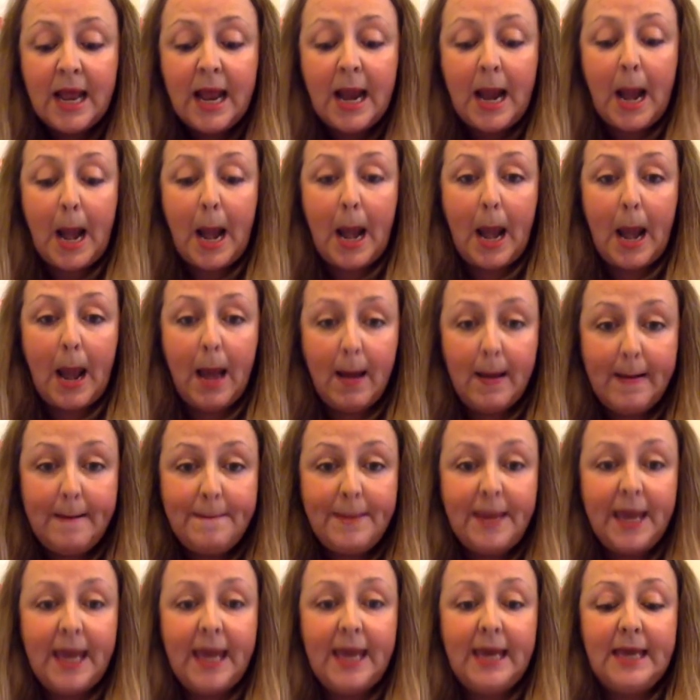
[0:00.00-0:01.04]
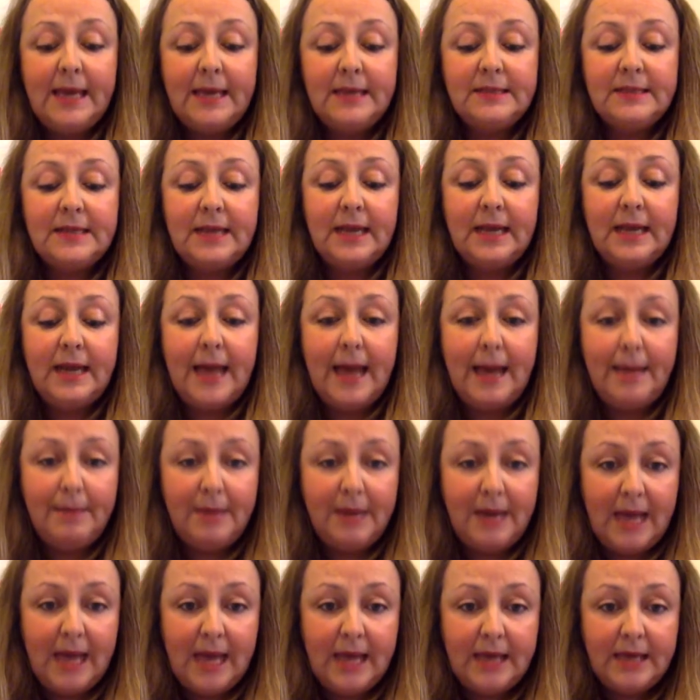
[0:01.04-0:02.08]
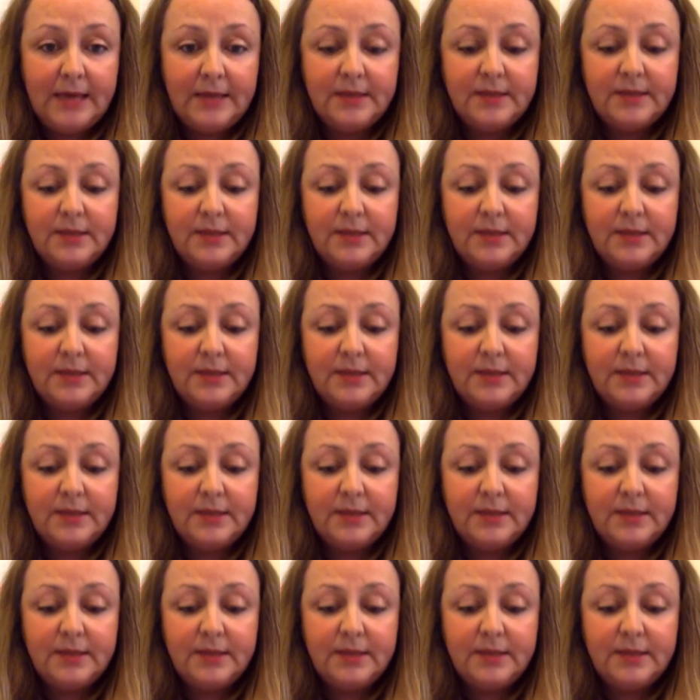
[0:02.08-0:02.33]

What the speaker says: lipase and amylase.